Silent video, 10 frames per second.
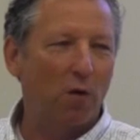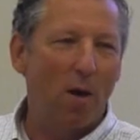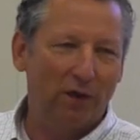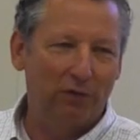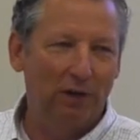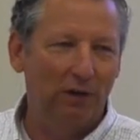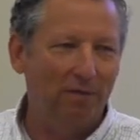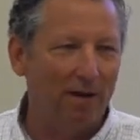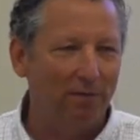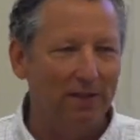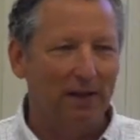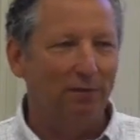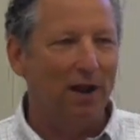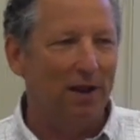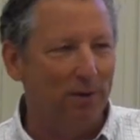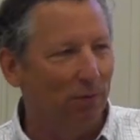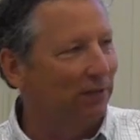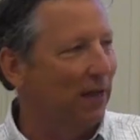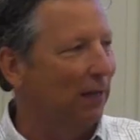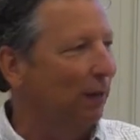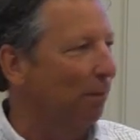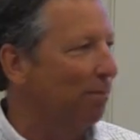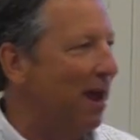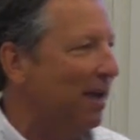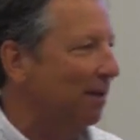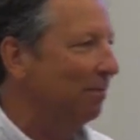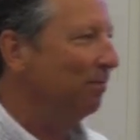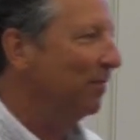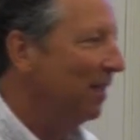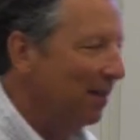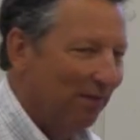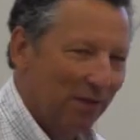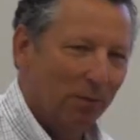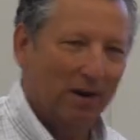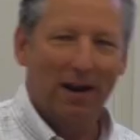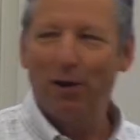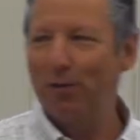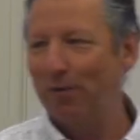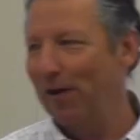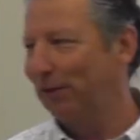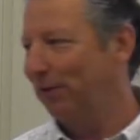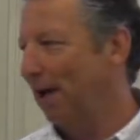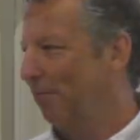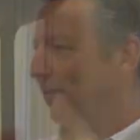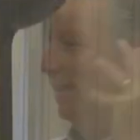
questions of everything I've done, then we'll take a little break. Then we're going to do the fun stuff.